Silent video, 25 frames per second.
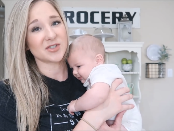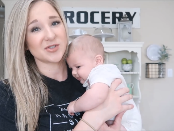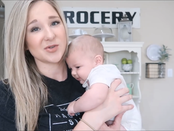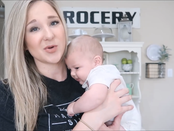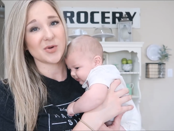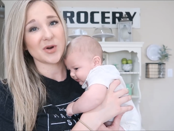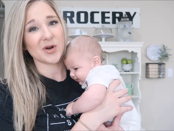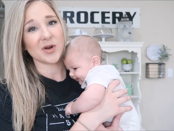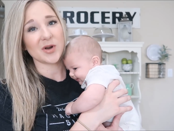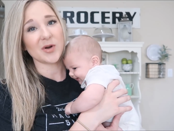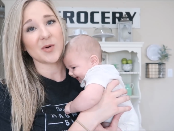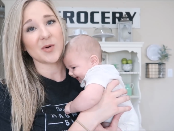
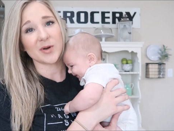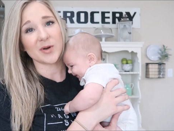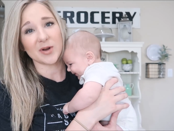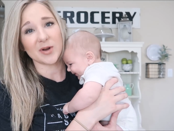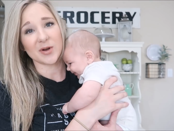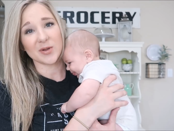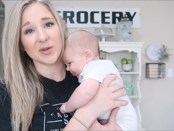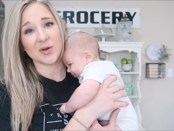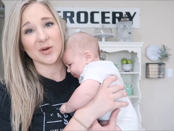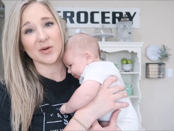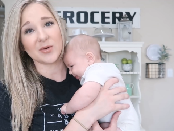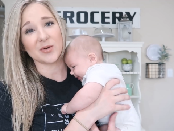store or
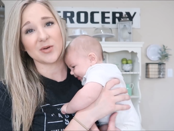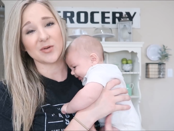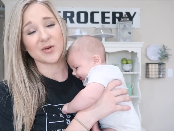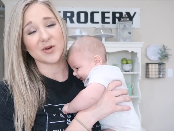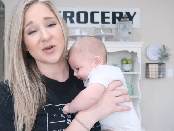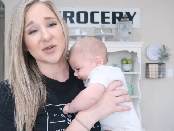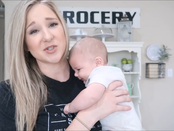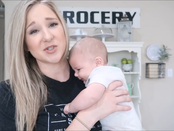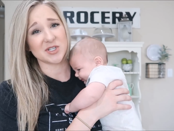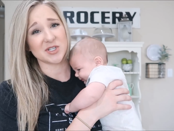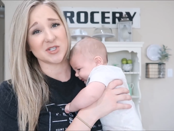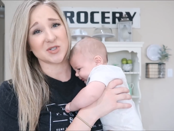your local
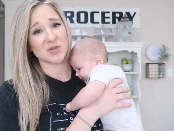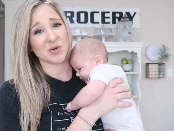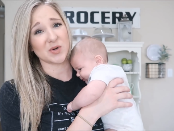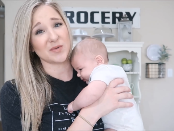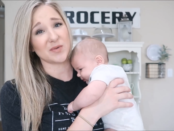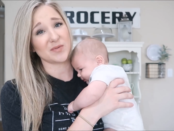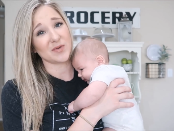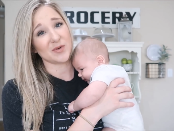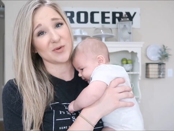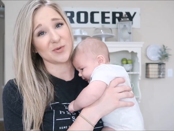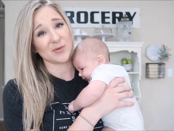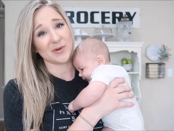grocery store
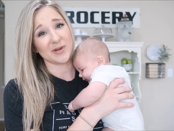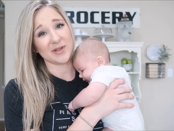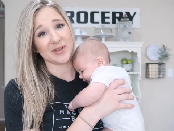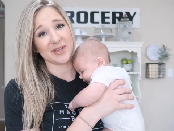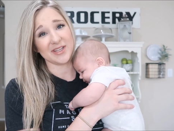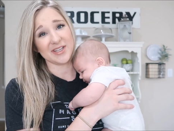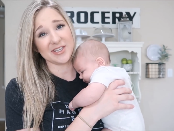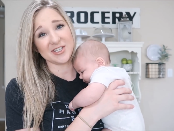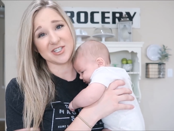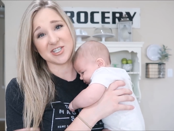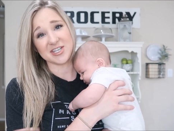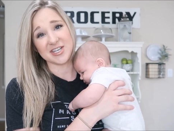for
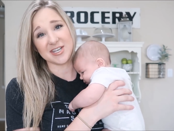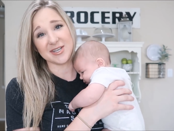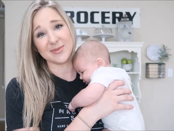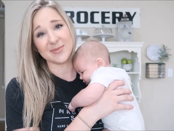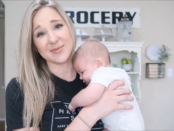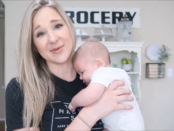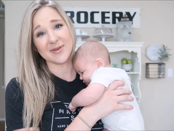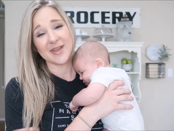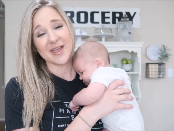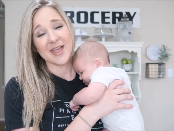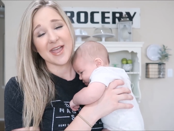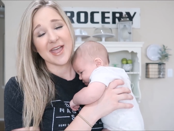really
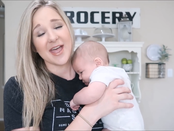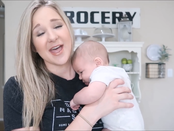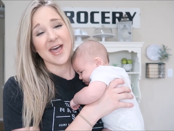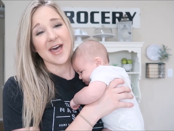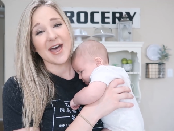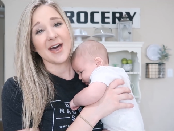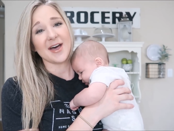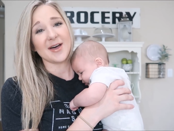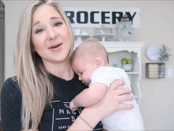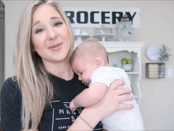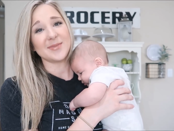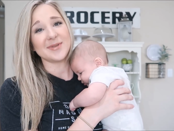cheap.
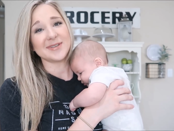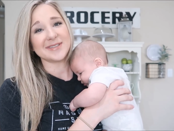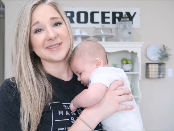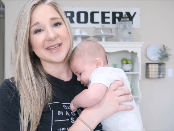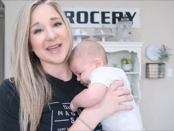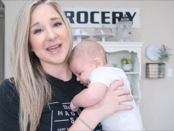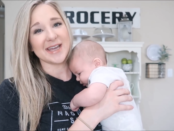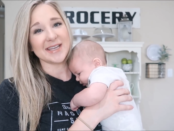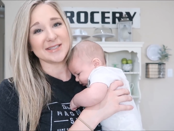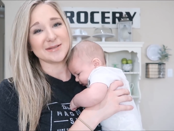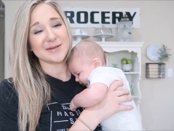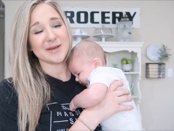
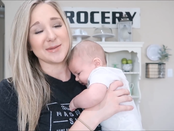Besides